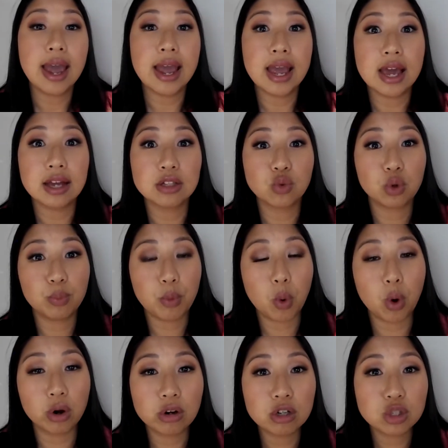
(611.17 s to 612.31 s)
and
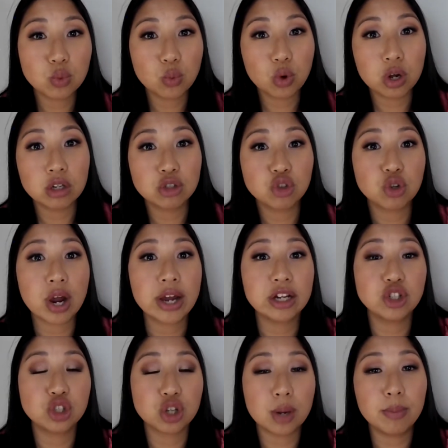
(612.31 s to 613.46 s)
reporters would try to
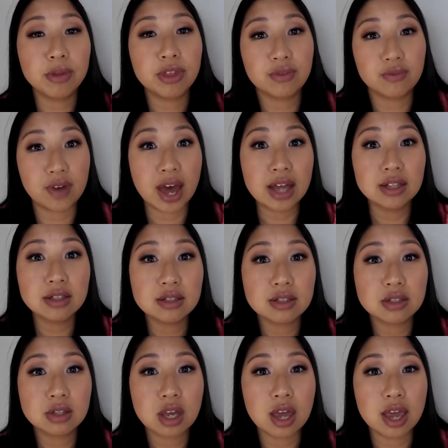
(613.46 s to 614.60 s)
jump the
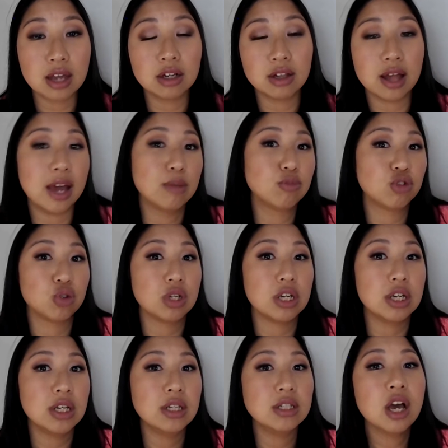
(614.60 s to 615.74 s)
fence and climb
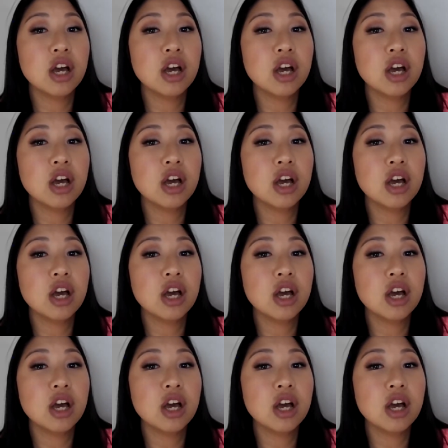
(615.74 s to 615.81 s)
trees